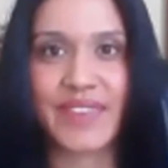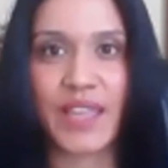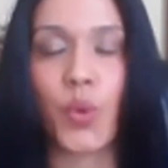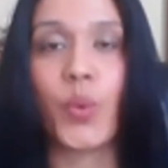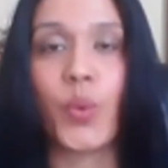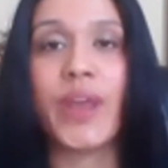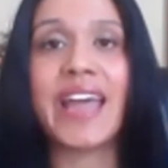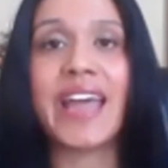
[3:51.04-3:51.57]

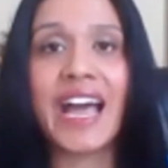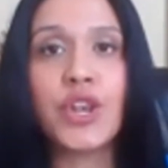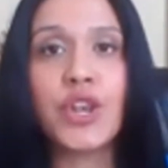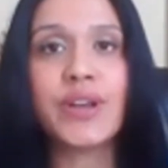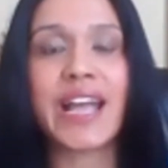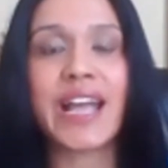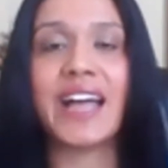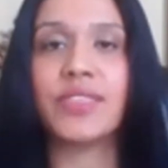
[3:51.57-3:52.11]
When I
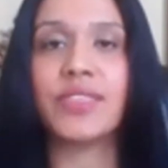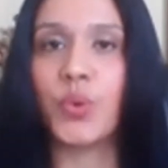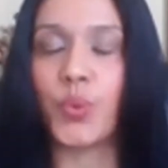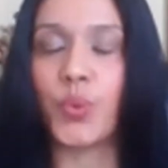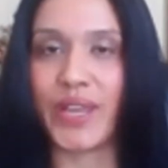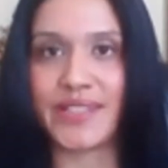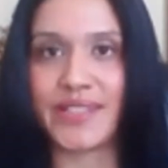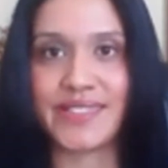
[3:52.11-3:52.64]
look at the
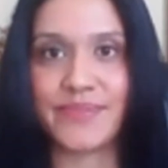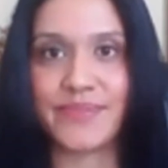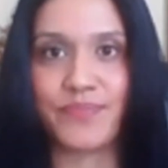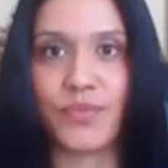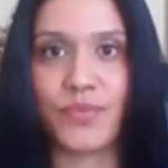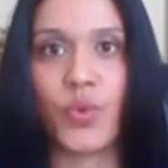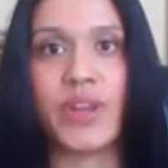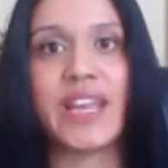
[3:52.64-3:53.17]
waste,
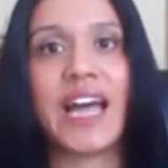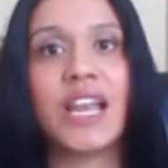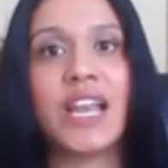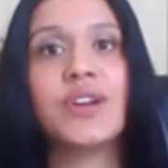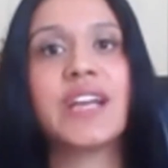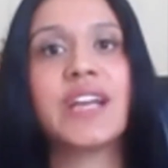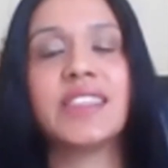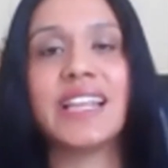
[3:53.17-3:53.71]
when I
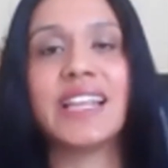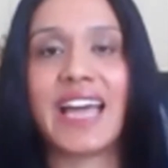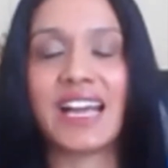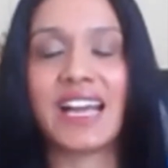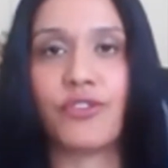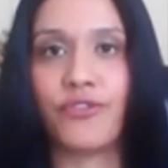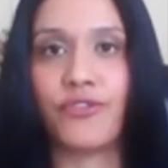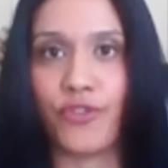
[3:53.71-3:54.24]
look at the
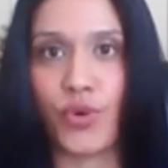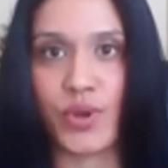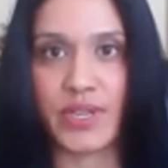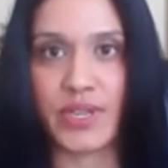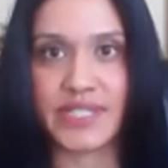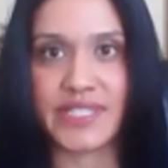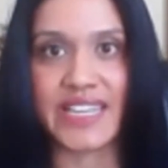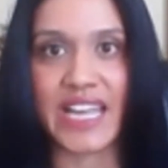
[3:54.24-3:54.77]
lack of
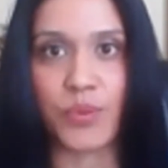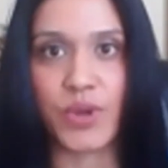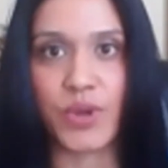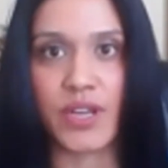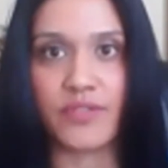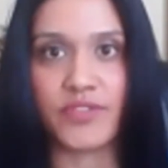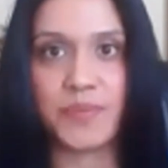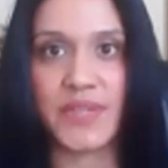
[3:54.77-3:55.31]
focus in our
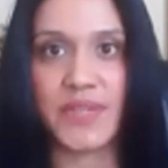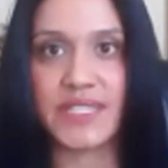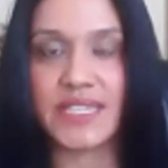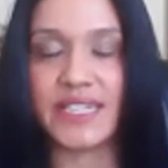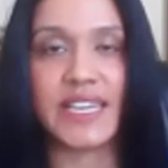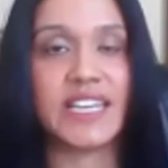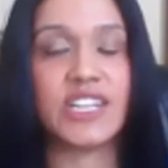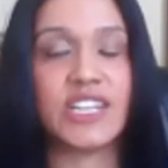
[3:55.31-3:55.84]
government
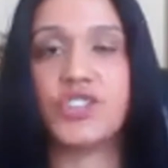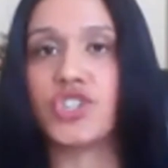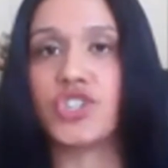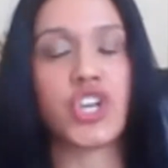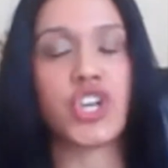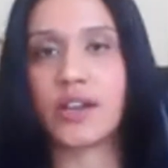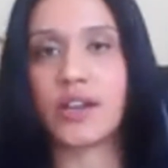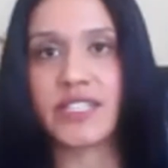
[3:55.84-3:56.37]
today, it just
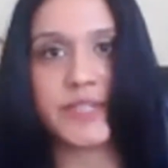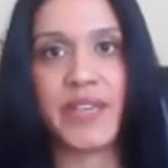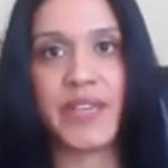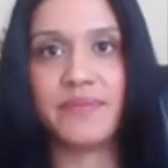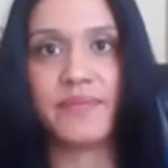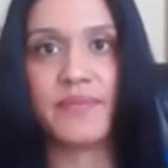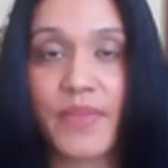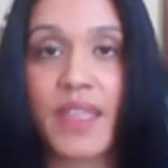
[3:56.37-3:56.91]
shocks me.
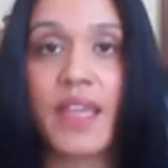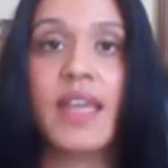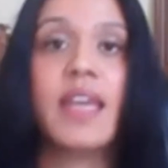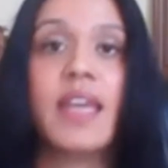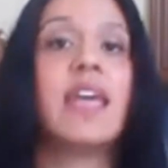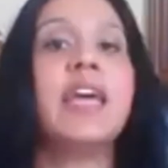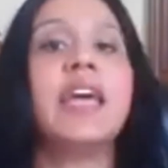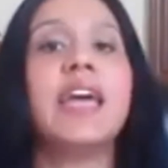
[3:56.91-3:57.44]

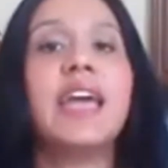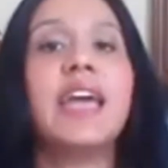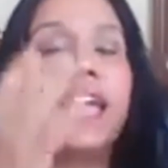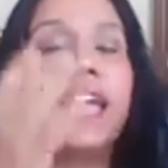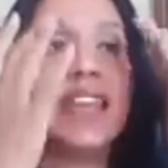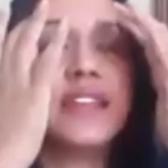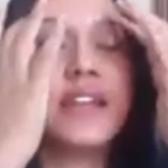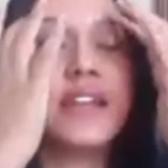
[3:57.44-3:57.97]

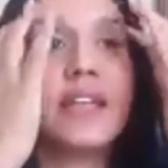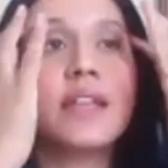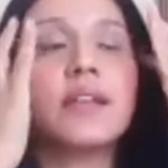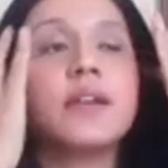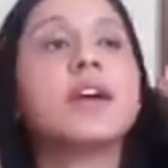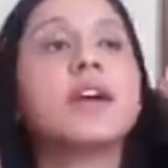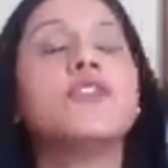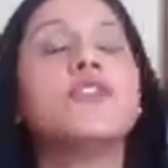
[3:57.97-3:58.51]
And
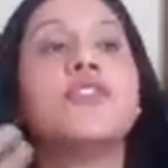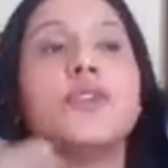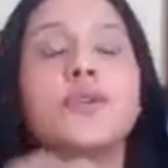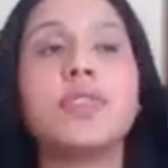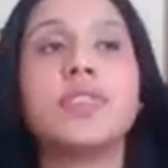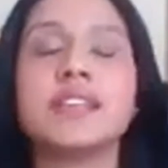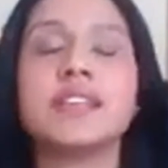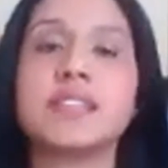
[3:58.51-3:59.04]
a few
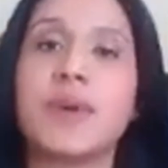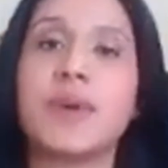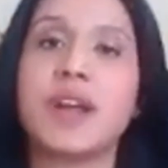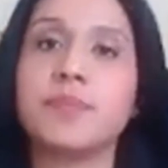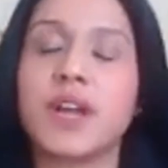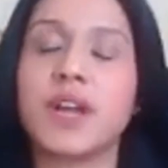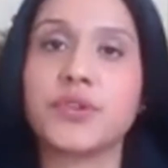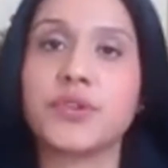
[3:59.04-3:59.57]
things about
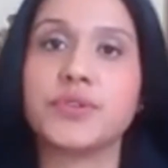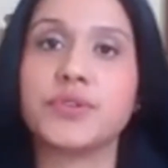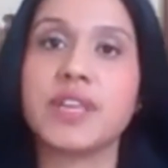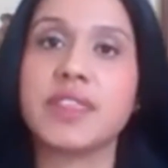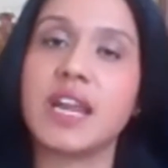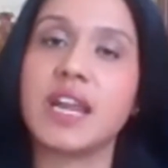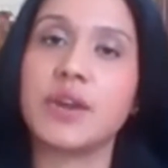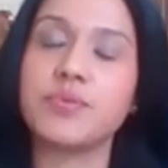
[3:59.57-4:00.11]
my career
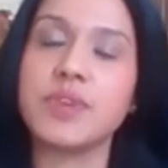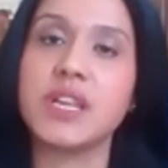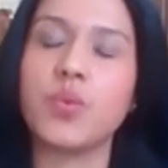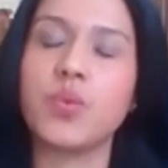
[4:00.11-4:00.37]
that I really